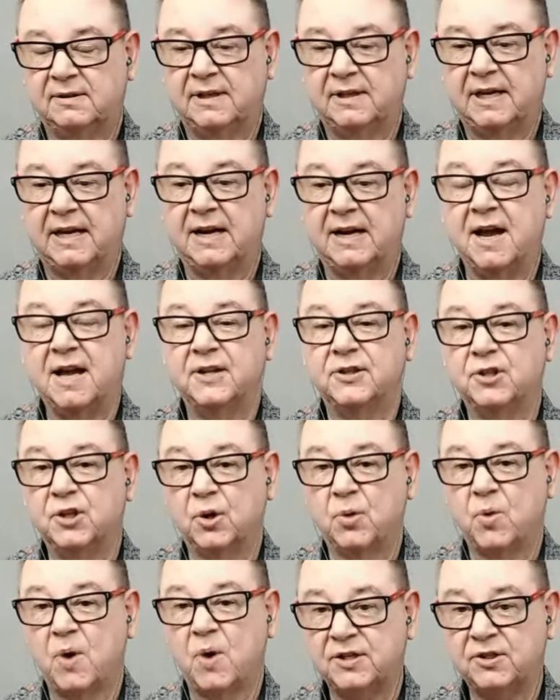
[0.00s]
and answer
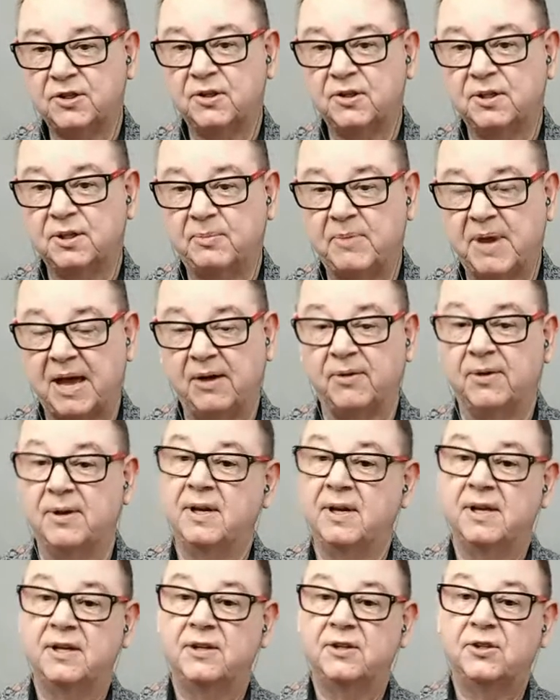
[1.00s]
questions about
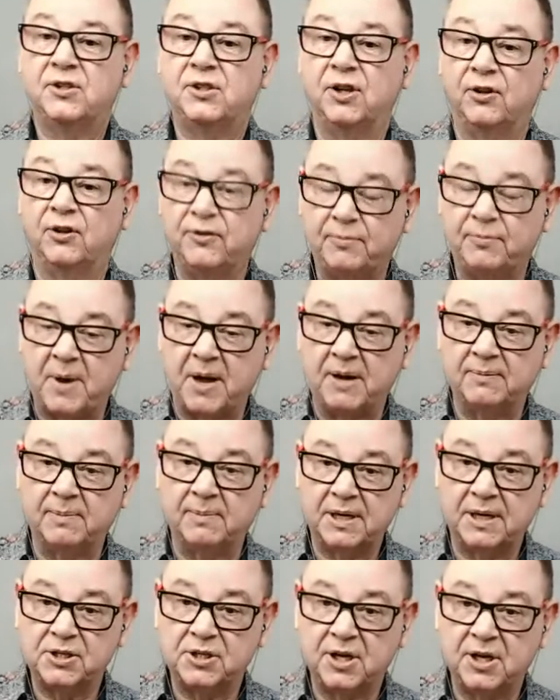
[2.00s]

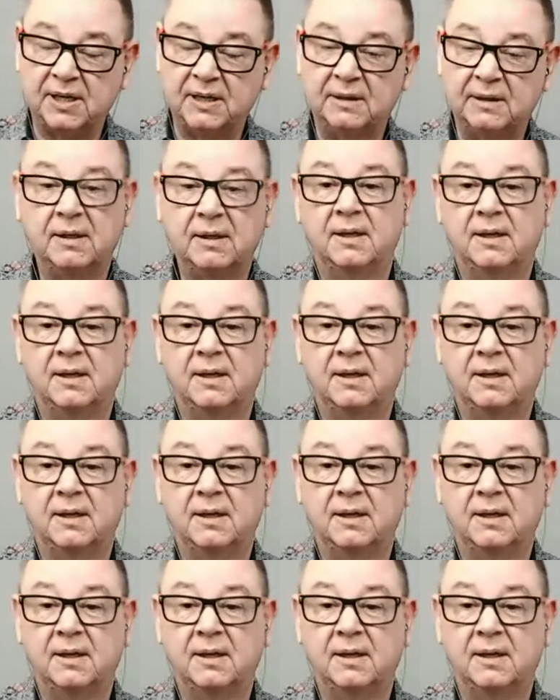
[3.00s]
self-publishing,